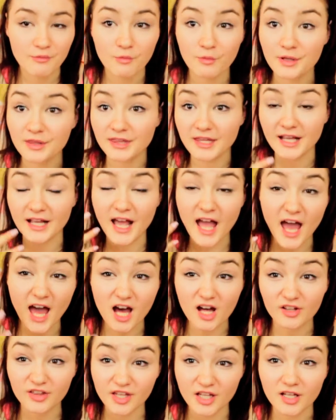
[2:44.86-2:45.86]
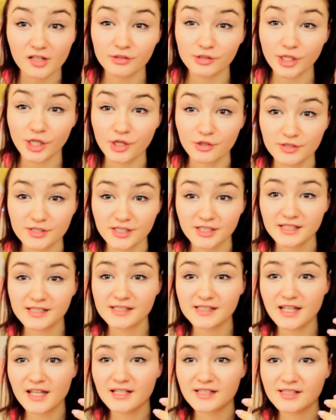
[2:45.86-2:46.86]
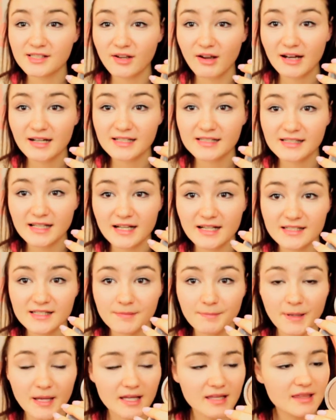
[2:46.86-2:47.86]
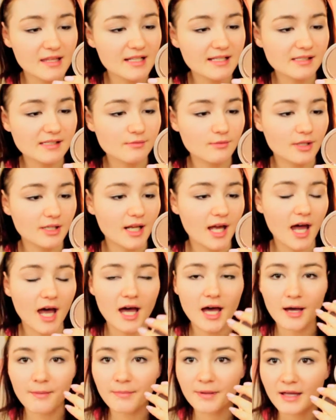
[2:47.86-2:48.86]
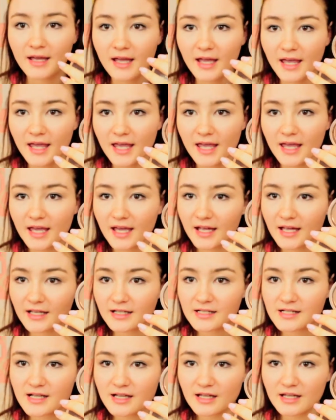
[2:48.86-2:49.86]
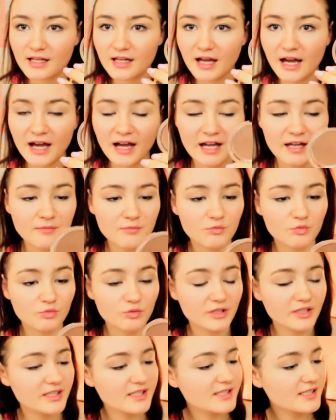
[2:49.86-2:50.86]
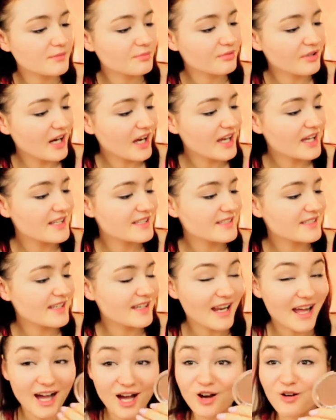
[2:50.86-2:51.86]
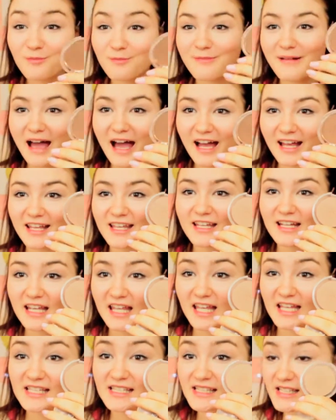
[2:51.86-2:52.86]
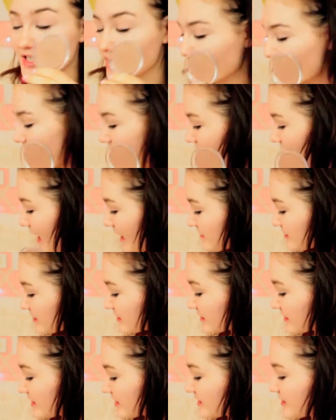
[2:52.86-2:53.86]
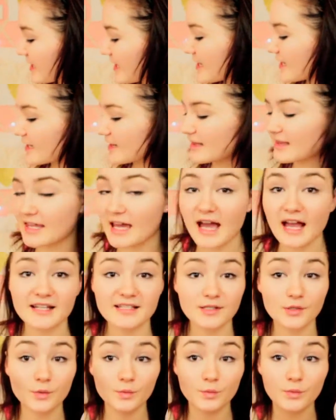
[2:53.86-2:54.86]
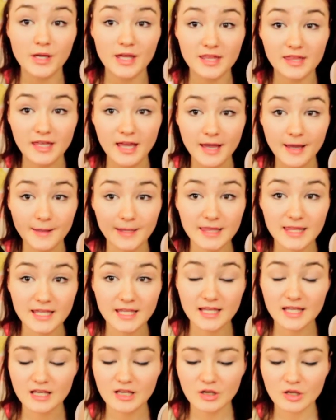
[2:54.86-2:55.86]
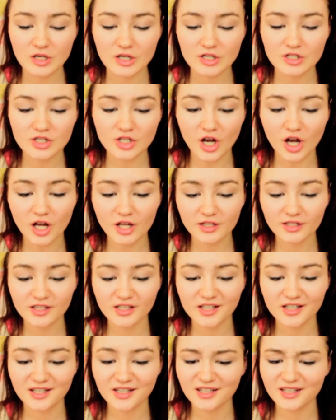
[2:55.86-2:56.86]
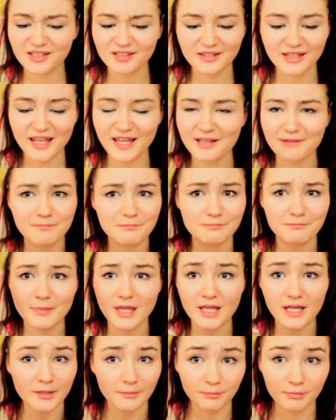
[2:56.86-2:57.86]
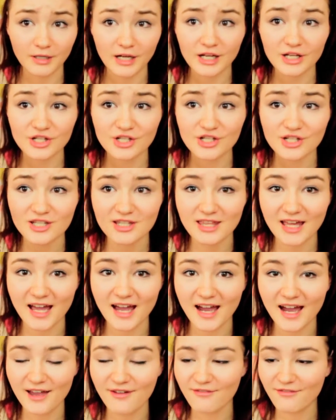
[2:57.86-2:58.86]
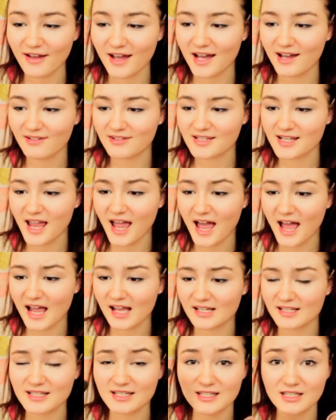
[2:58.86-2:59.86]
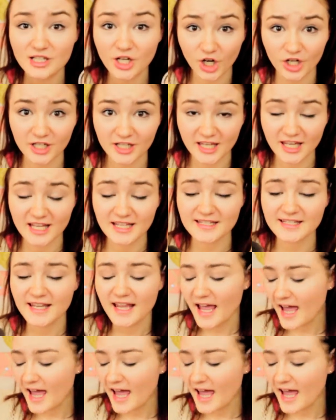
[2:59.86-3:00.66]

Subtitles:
with like a healthy glow to her skin, so I decided to pick this one up, and I'm really surprised at how matte it is. So I'm just gonna take that with the dollar like makeup brush that I found at Target,